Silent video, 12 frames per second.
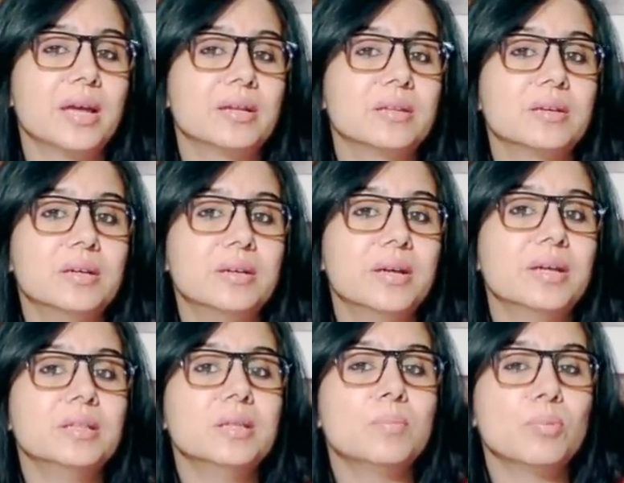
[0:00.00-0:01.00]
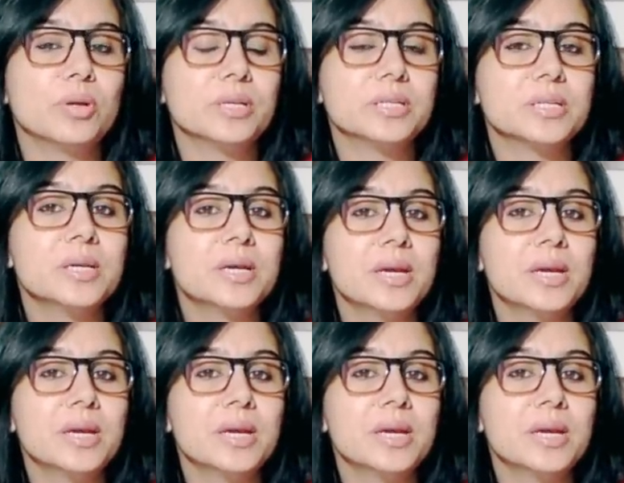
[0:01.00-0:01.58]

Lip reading: at the Gandanta point,